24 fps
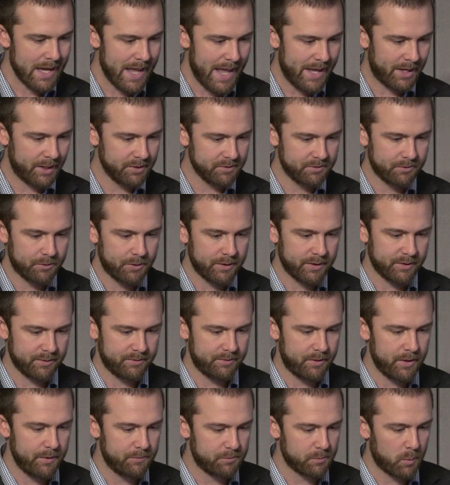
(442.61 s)
And it's to
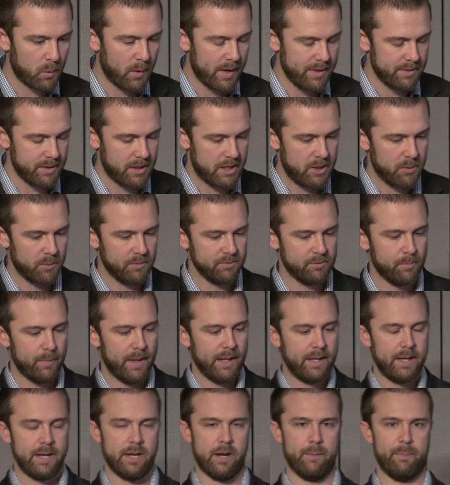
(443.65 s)
Steve's point that he was
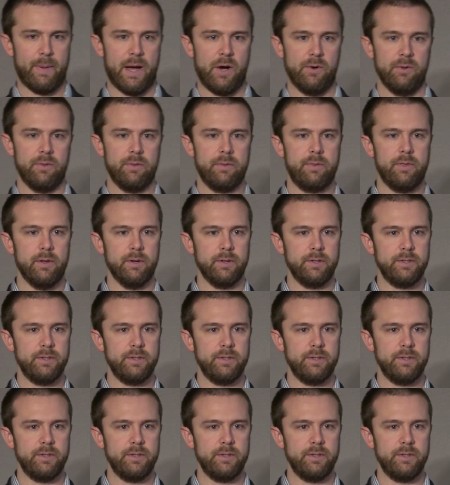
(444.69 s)
making about the